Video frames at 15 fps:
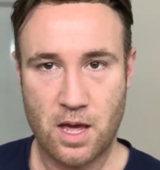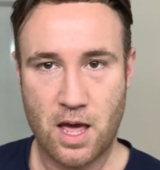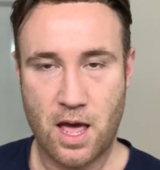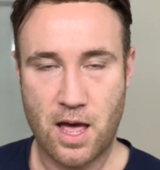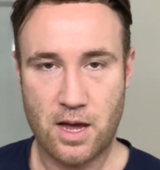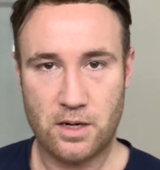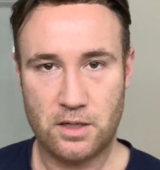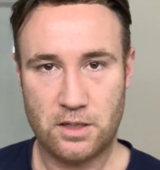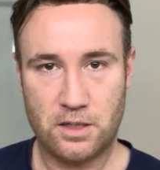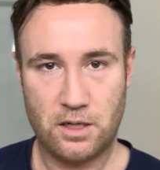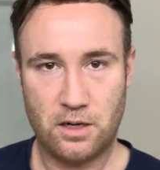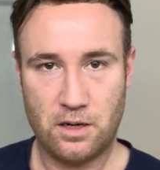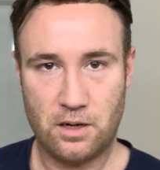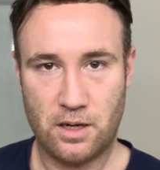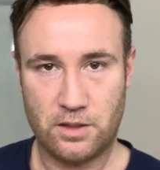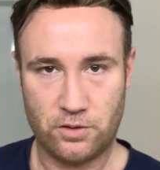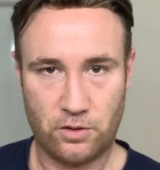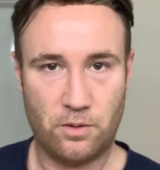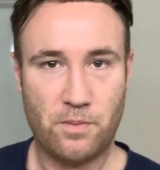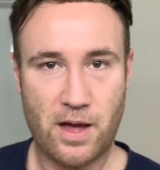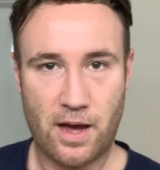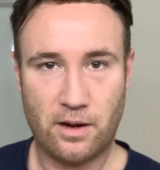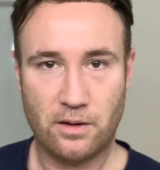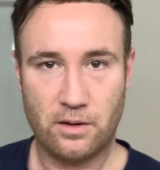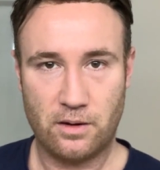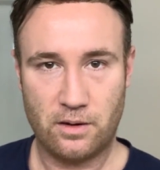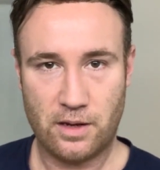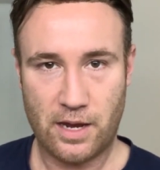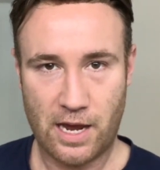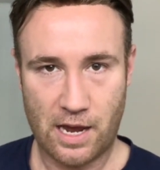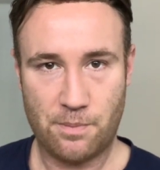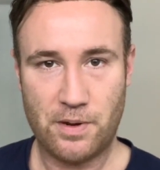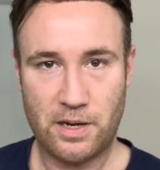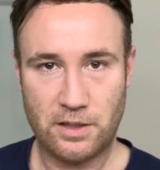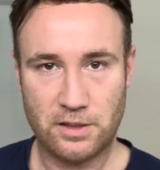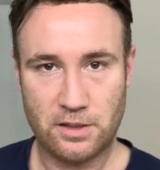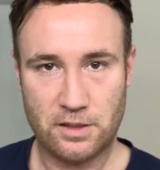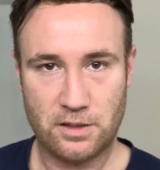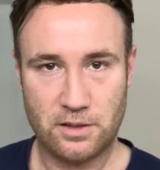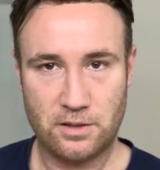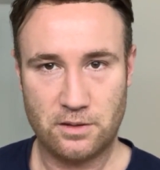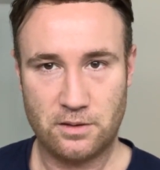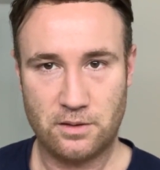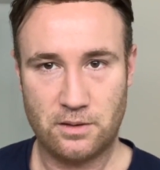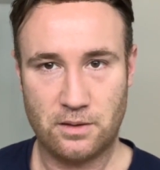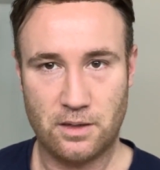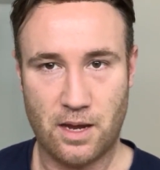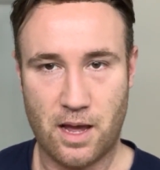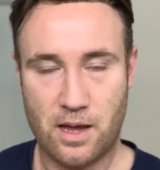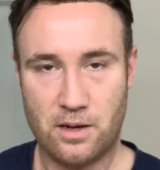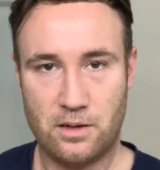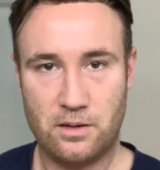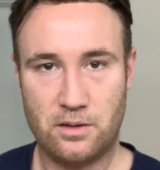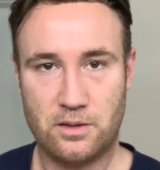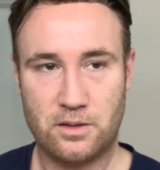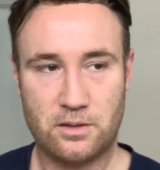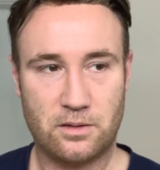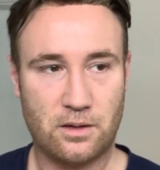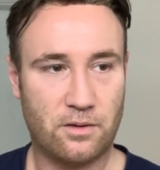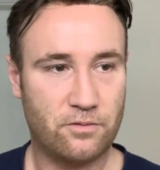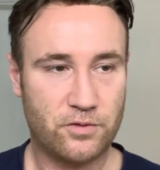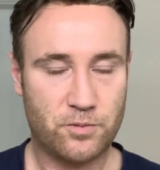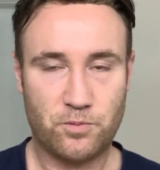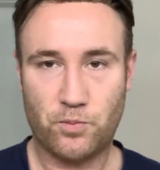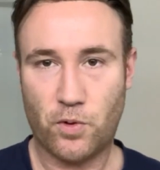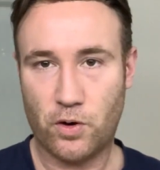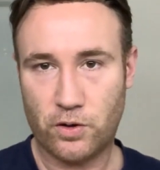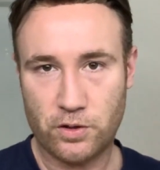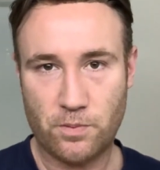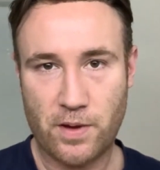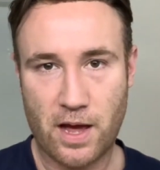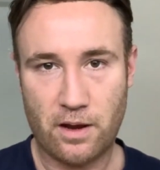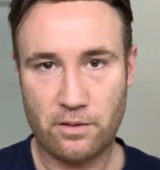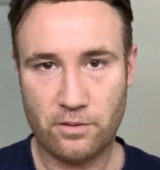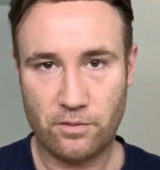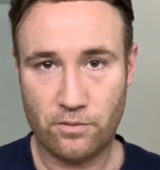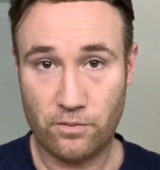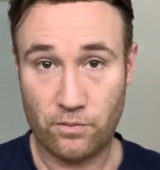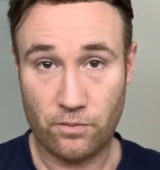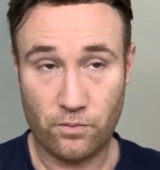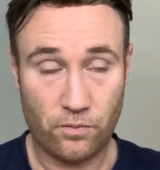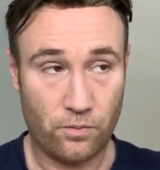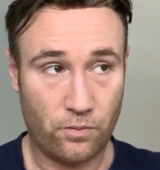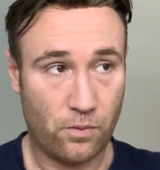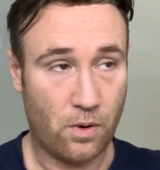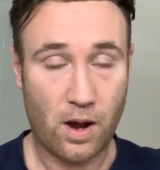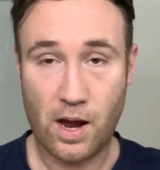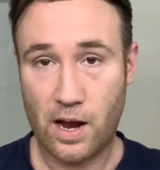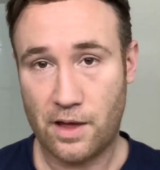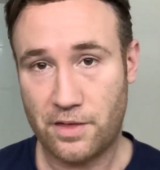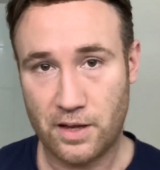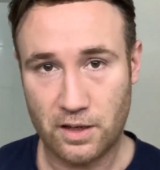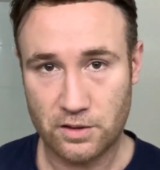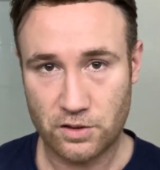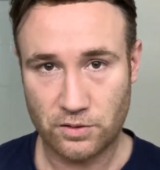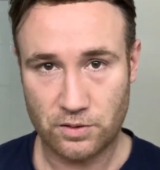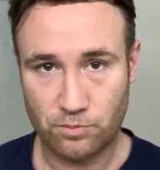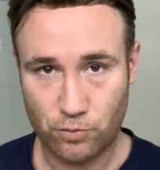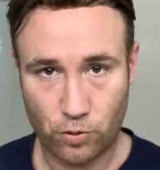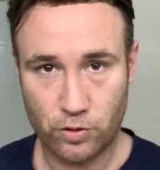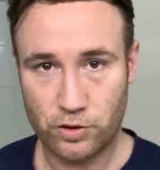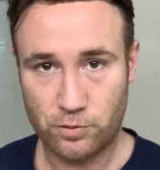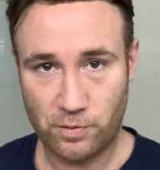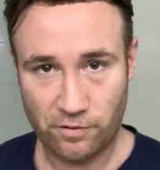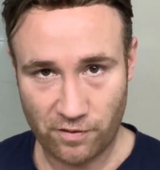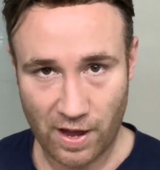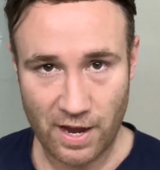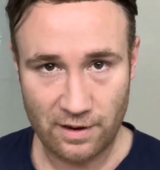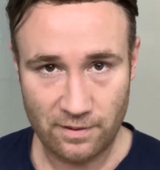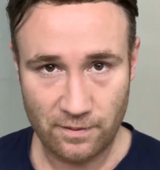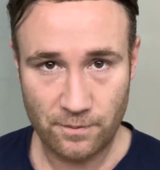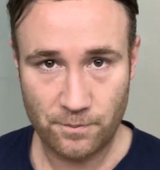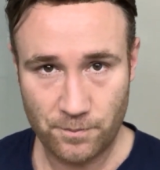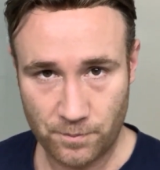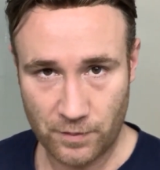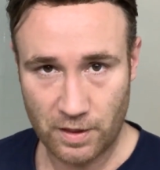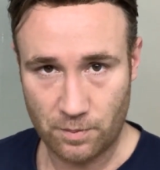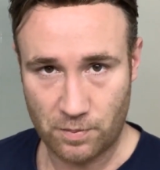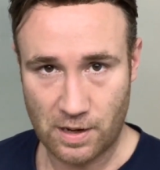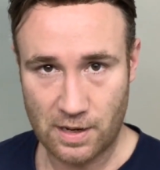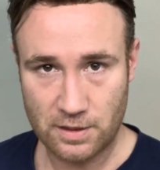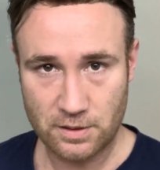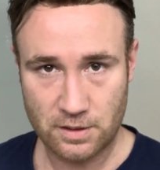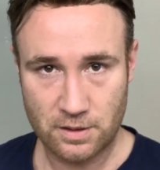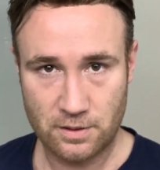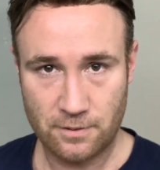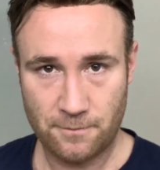and it's all about hair pieces. And I've spoken about why I think it's important to be vain in the past.